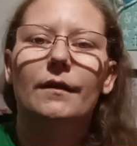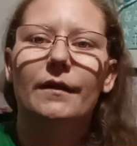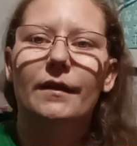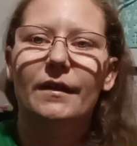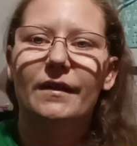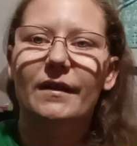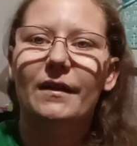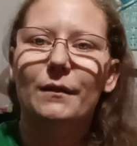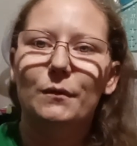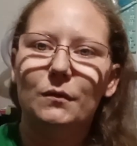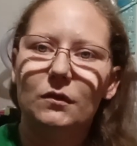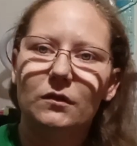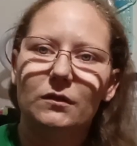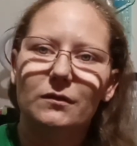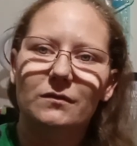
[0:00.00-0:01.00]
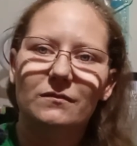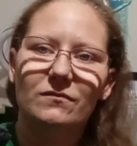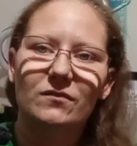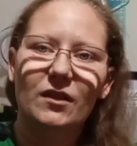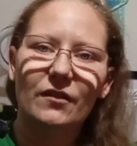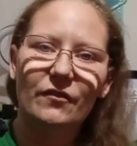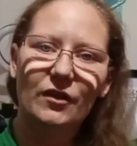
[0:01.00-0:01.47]
I will
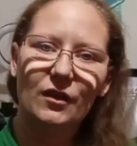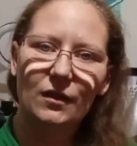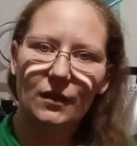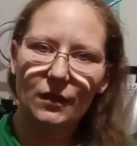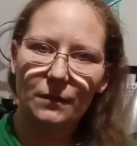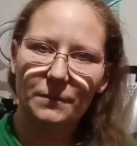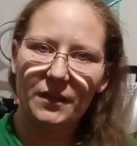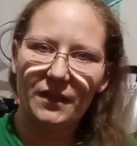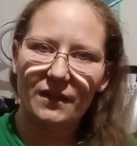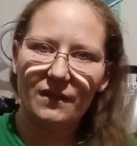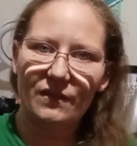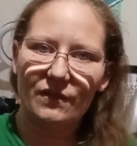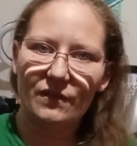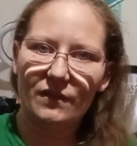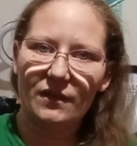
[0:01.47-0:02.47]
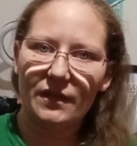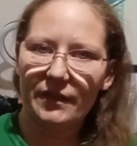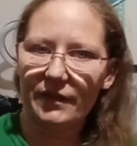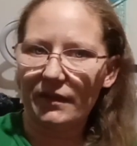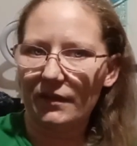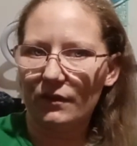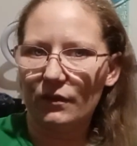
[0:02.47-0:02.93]
give y'all an update on like
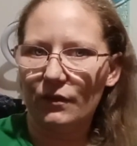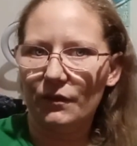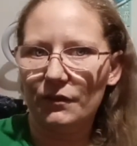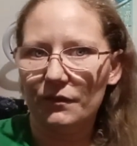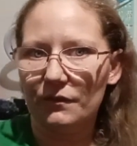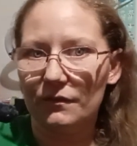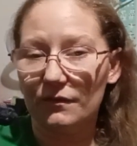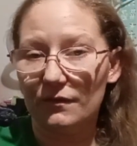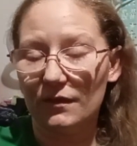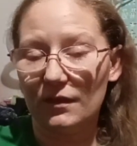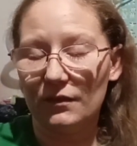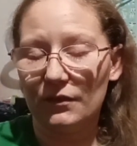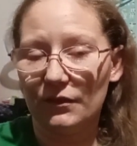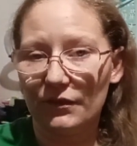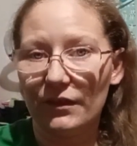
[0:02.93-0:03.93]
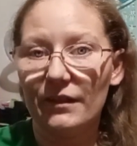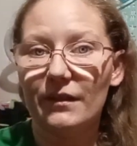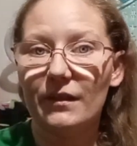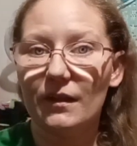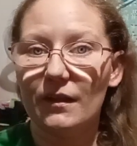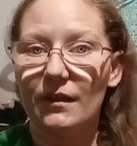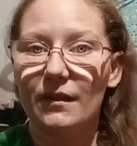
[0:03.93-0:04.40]
how long it
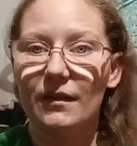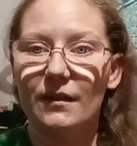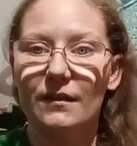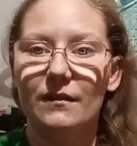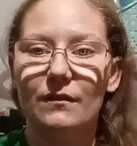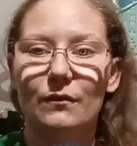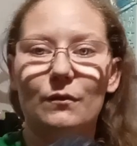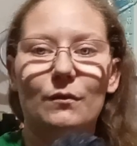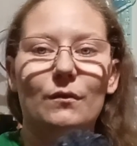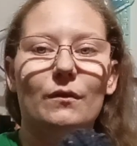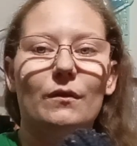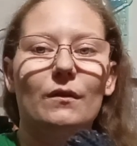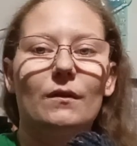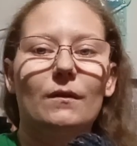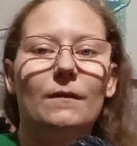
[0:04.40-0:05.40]
got or